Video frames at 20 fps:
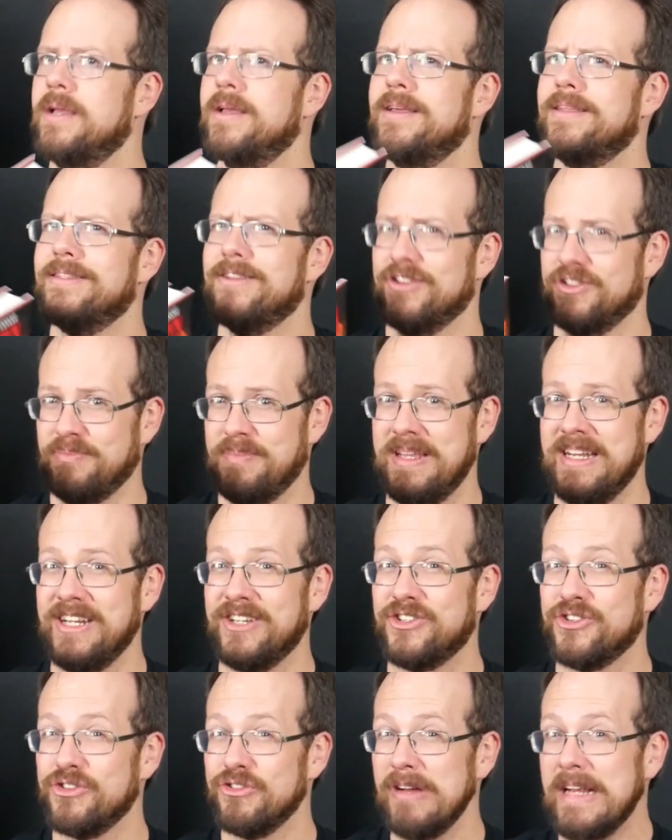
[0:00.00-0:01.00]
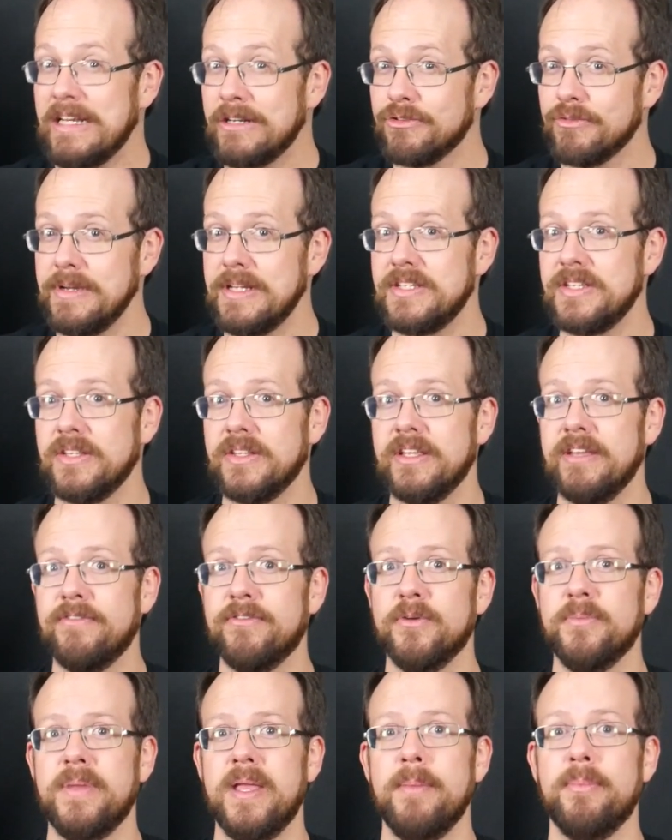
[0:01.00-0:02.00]
there's been a trend recently
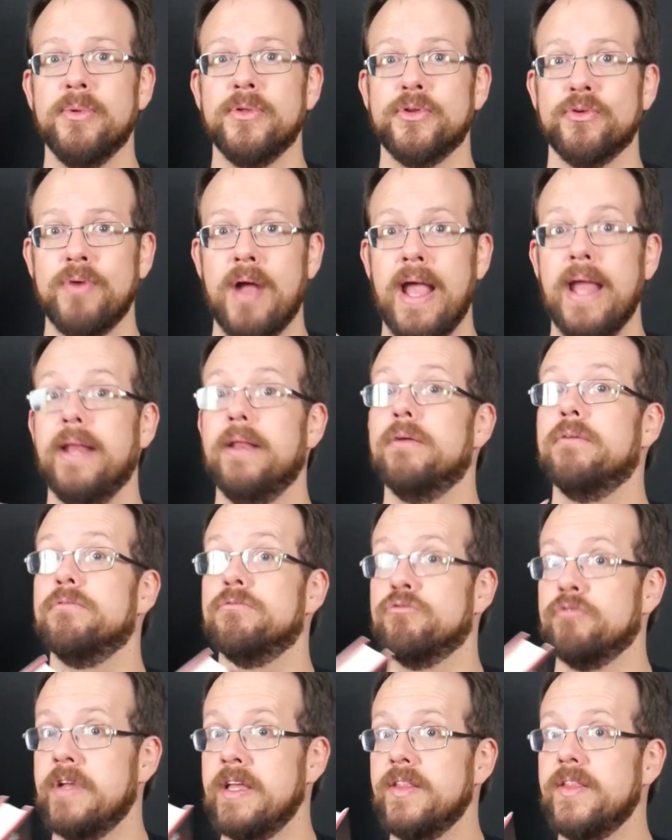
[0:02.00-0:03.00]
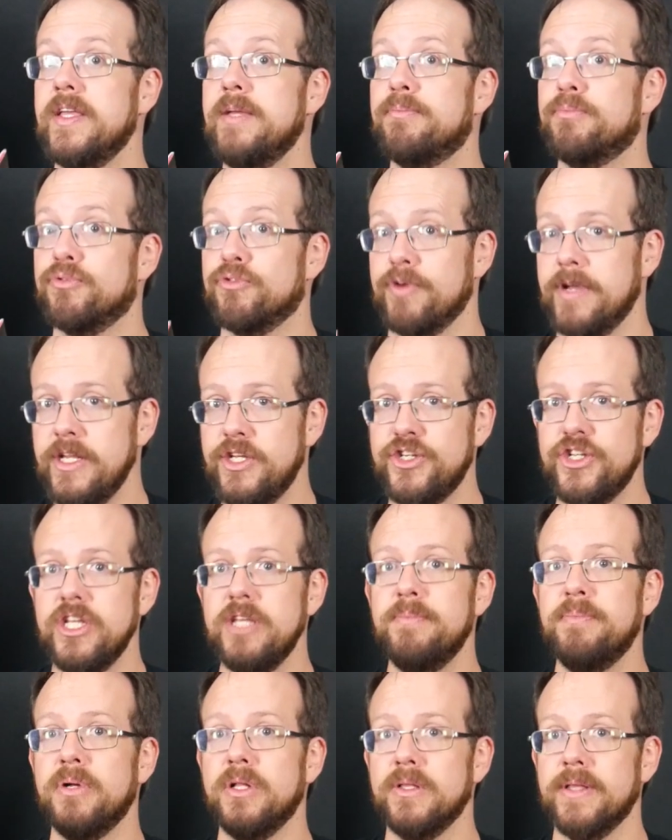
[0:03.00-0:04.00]
for people to write really
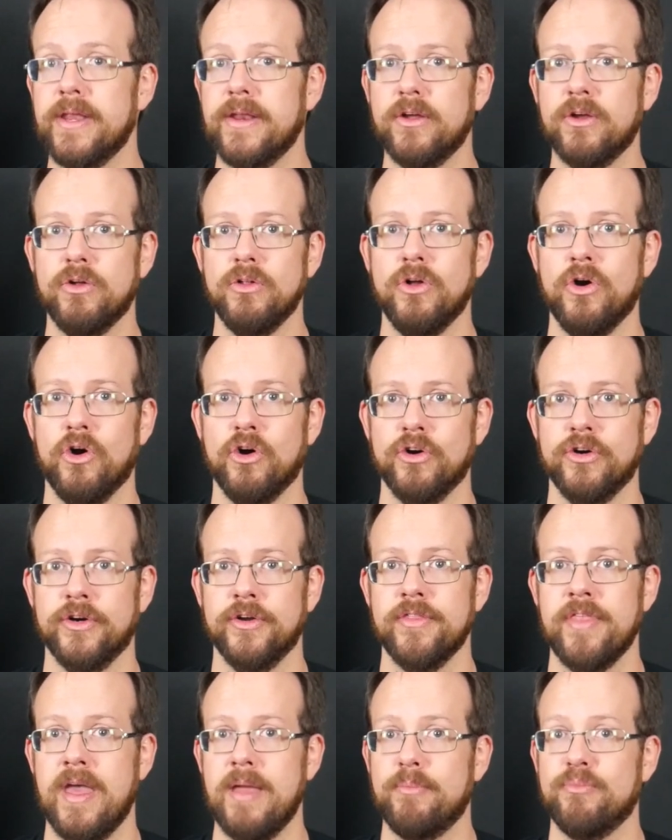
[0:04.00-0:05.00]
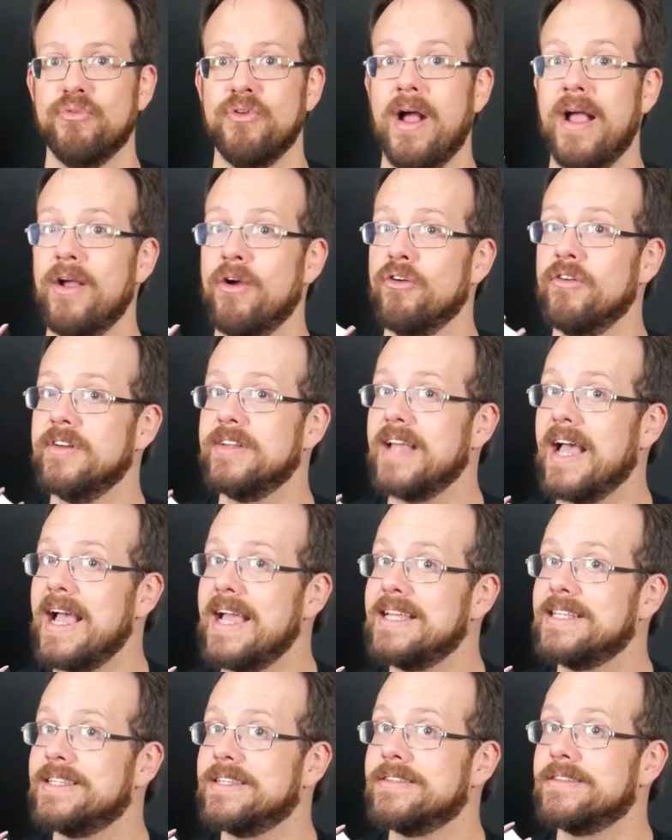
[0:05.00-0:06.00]
preachy political horror that
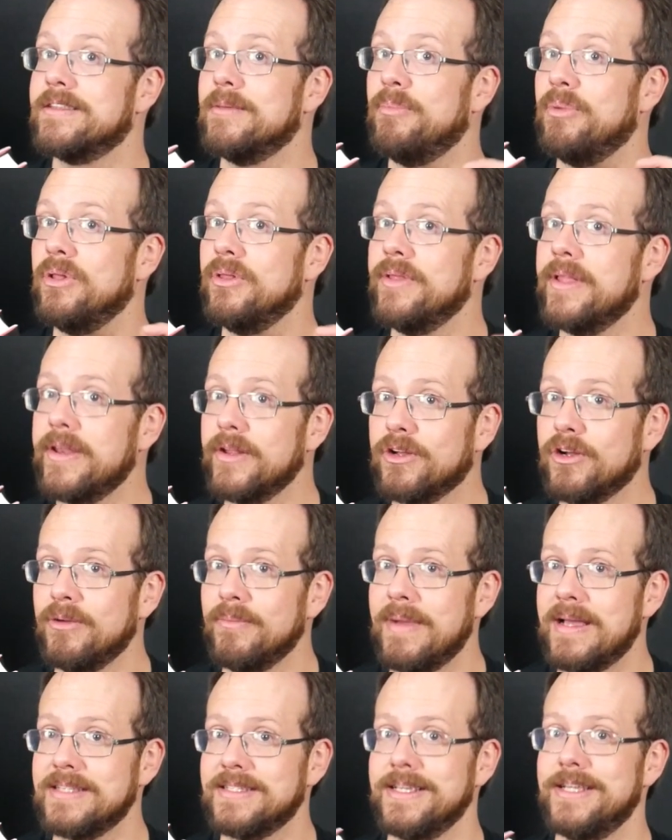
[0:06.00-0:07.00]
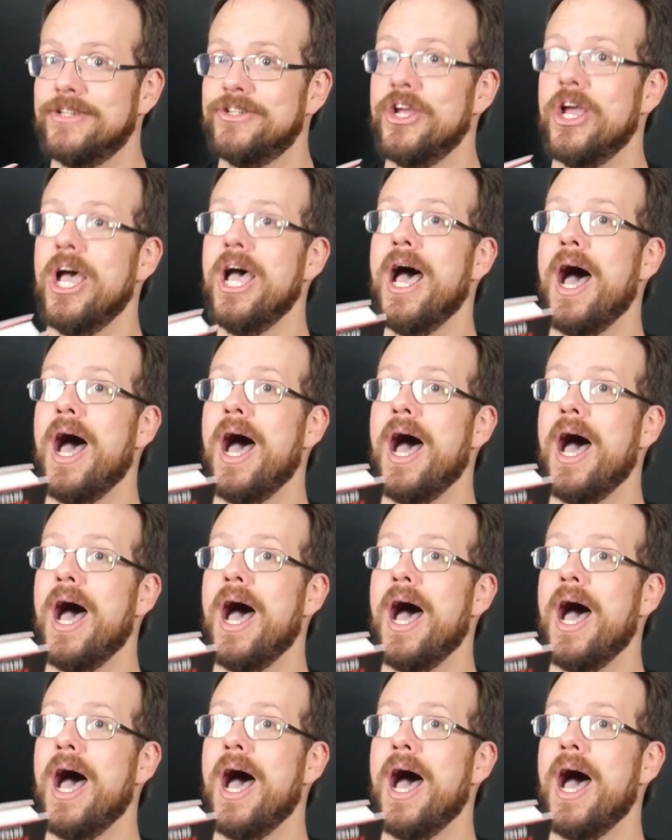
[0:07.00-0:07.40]
prioritizes the political message